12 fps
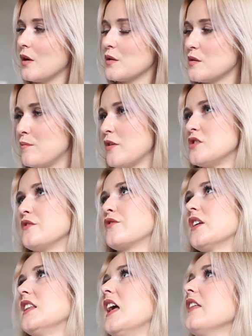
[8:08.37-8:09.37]
Also budget
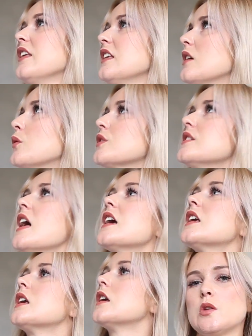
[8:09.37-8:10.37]
friendly. I think there was like